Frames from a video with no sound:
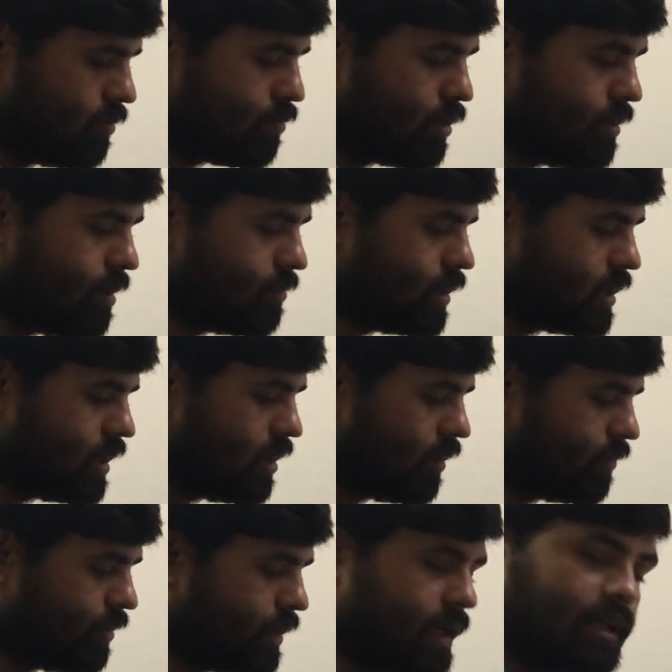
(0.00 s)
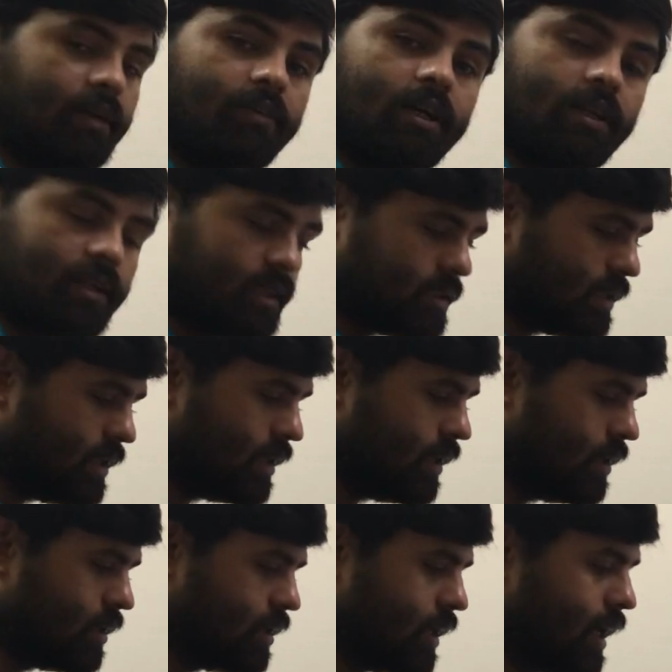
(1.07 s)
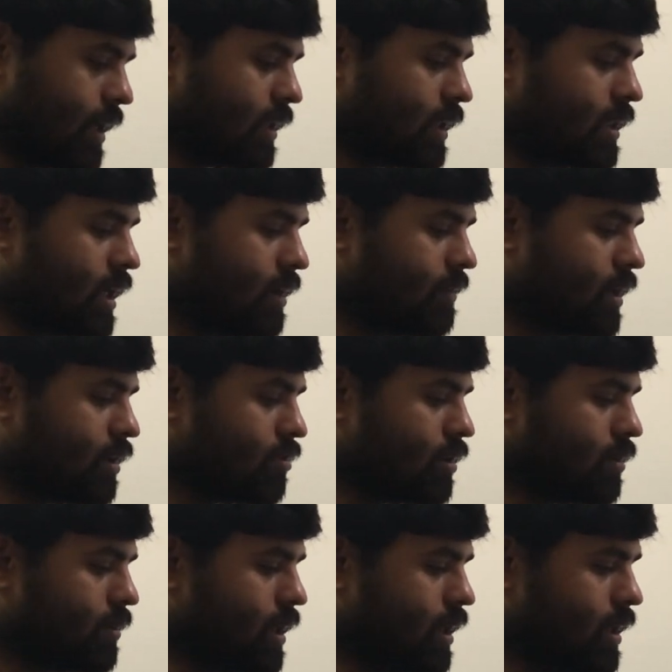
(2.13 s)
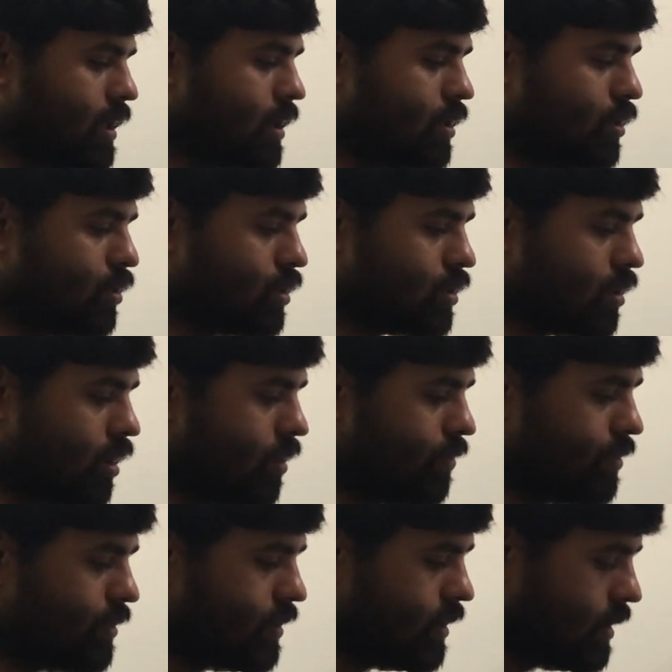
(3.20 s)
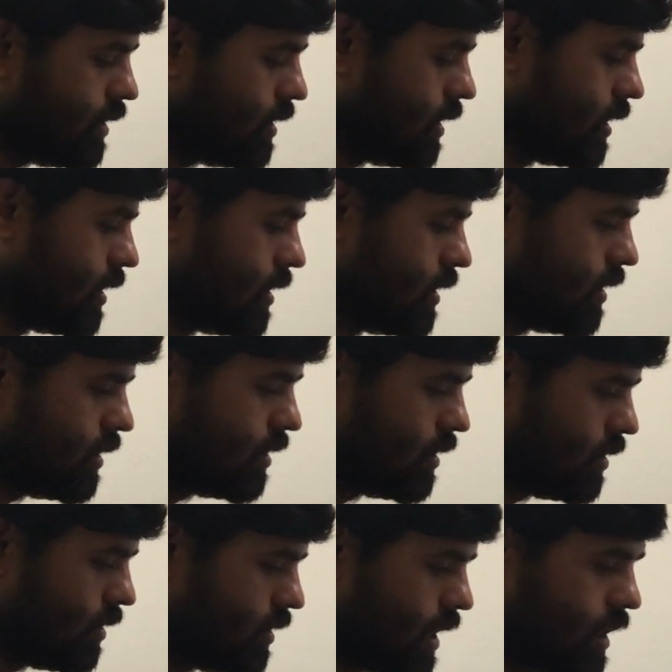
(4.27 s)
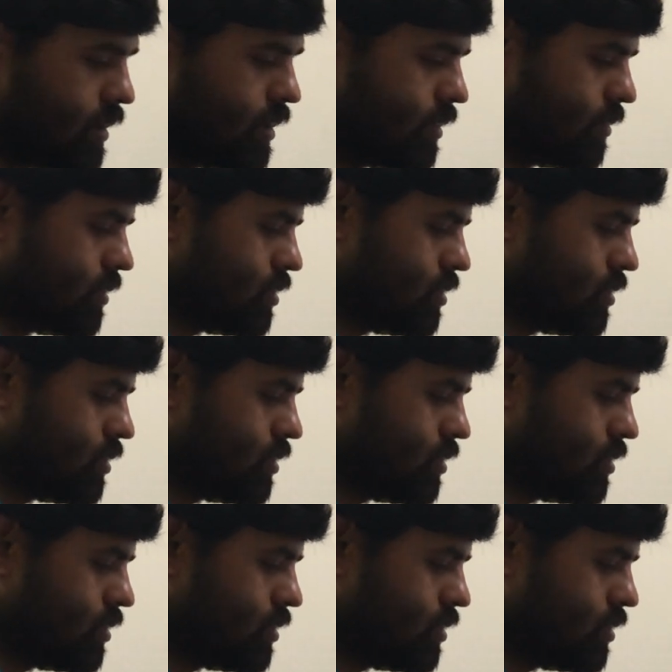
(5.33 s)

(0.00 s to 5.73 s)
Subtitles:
Probability of an event is E, another event will be not of E, right?